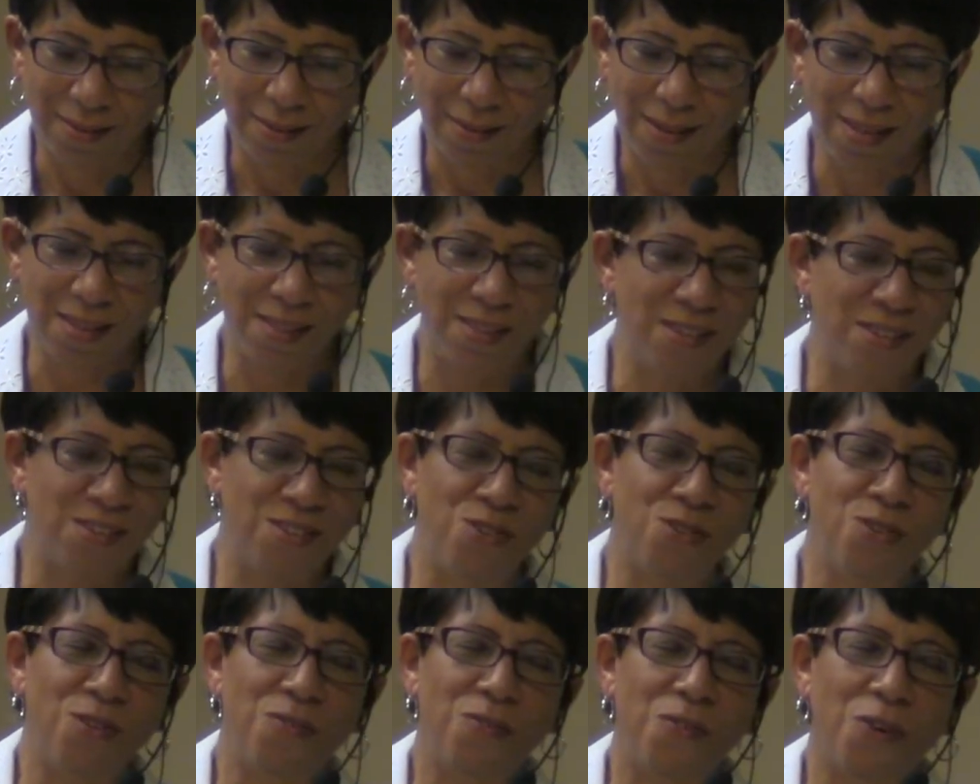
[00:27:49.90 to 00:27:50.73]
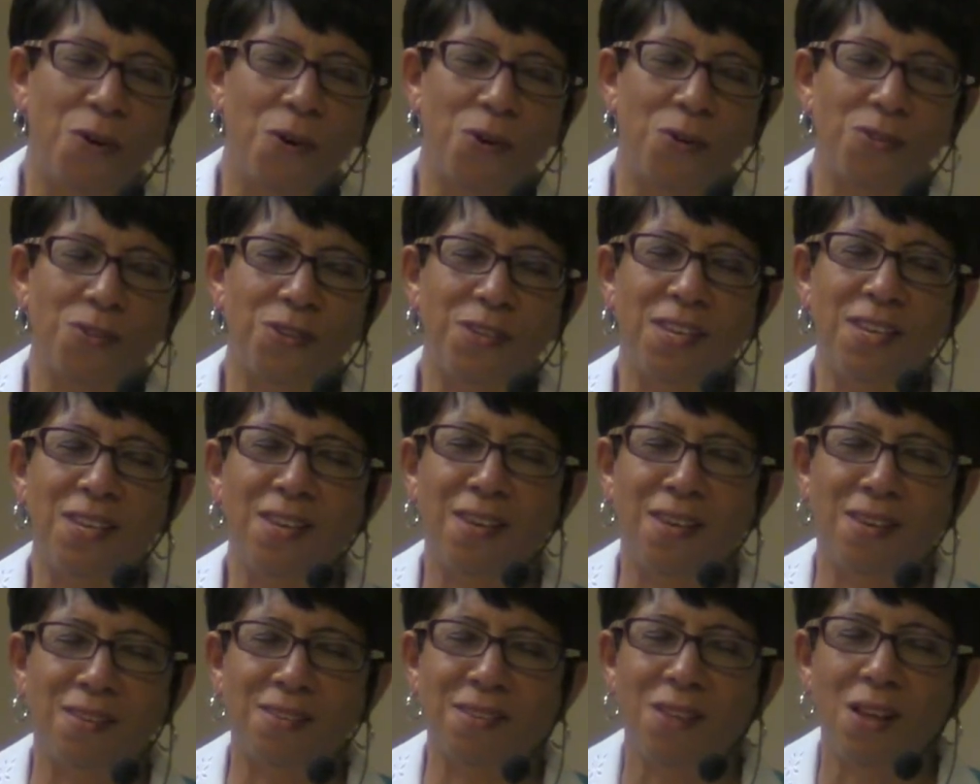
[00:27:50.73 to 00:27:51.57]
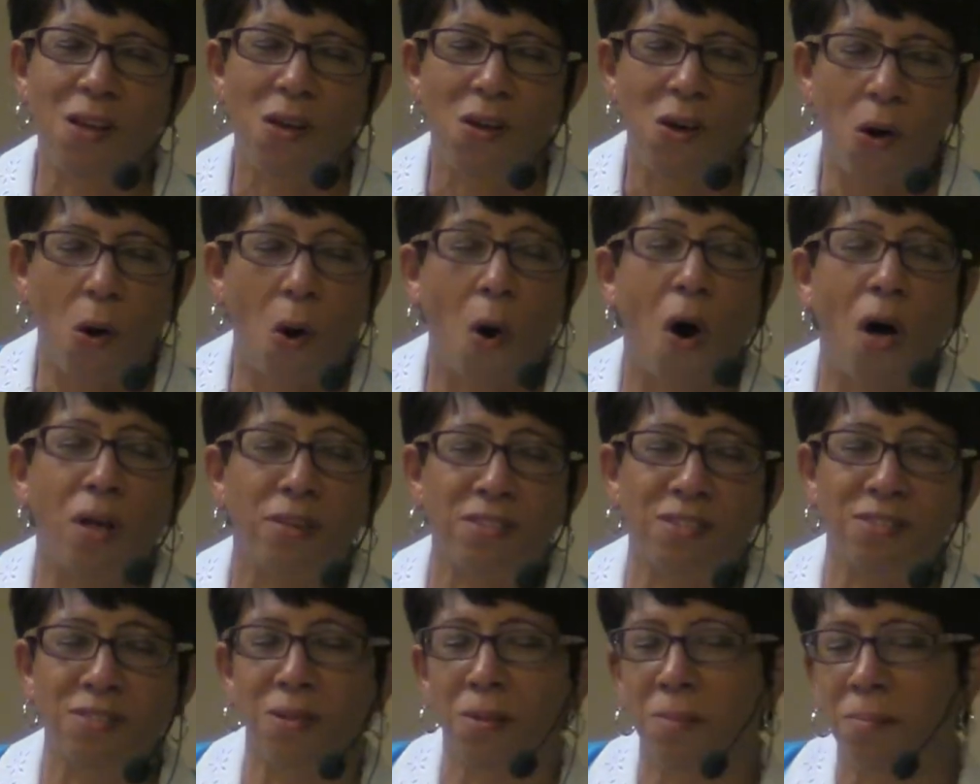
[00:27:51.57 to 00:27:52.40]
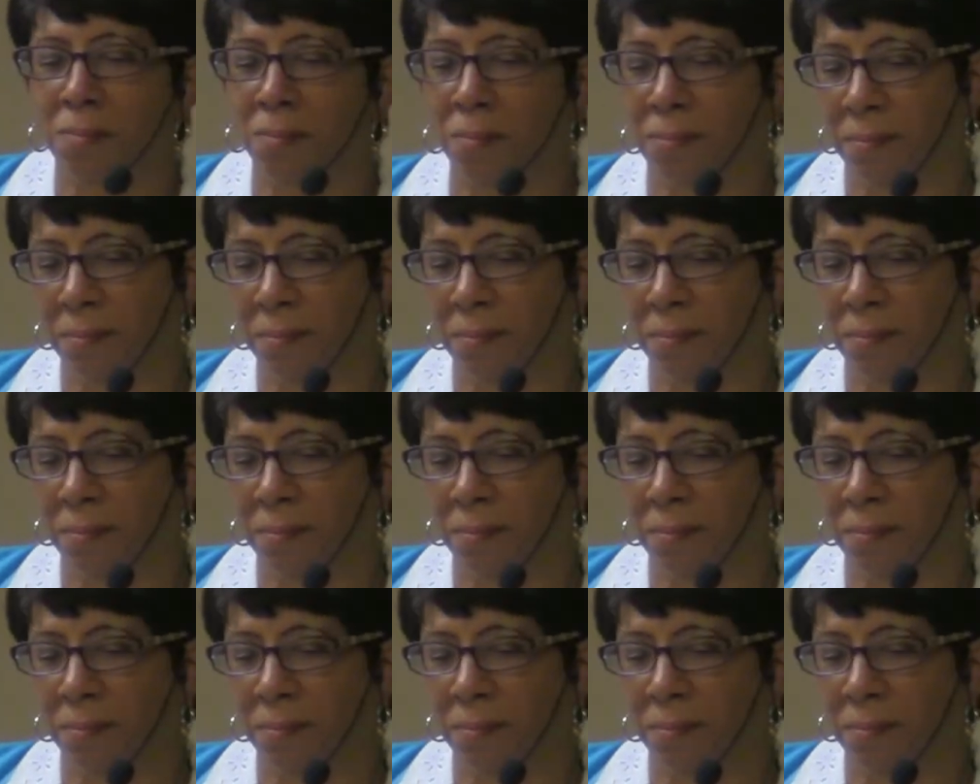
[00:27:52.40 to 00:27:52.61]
in this universe is awesome.